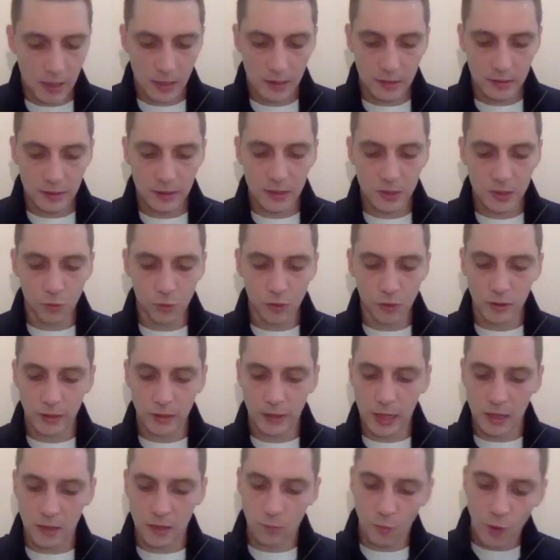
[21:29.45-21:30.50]
this work.
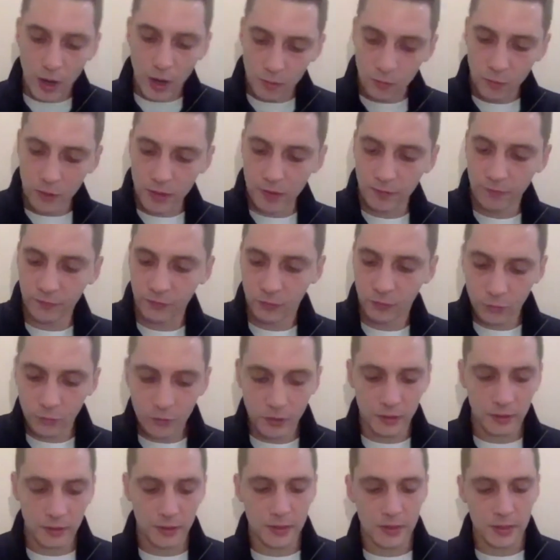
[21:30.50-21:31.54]
And one way of
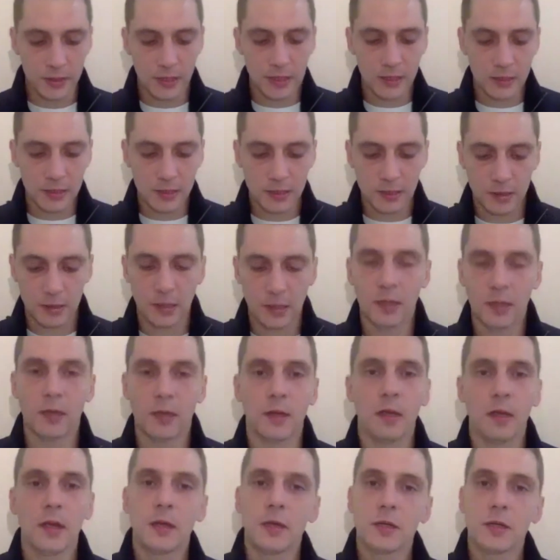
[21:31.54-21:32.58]
doing this is
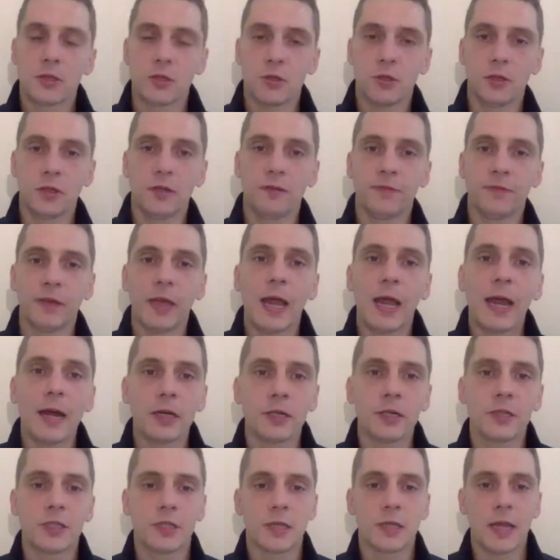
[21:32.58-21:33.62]
the sort of
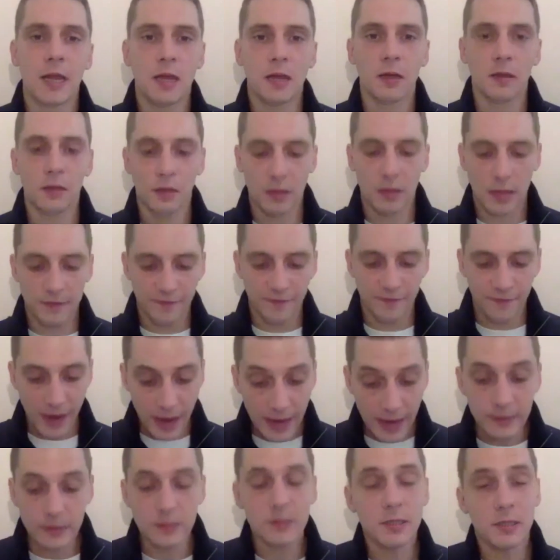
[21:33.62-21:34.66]
large-scale
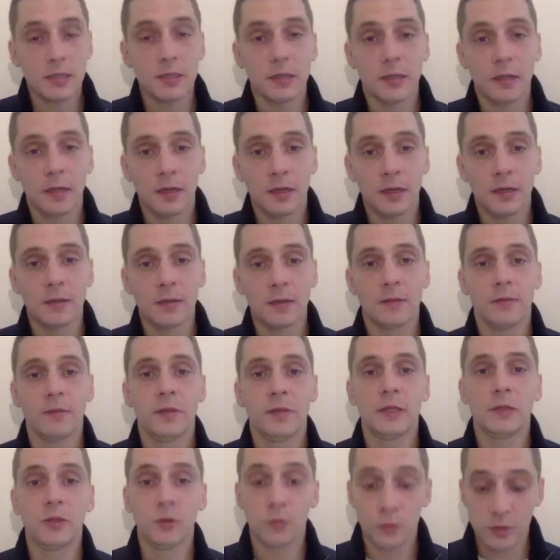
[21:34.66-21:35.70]
events
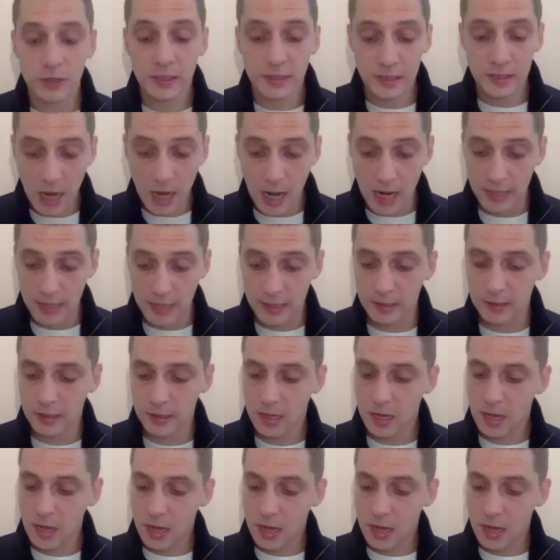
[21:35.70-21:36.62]
that you design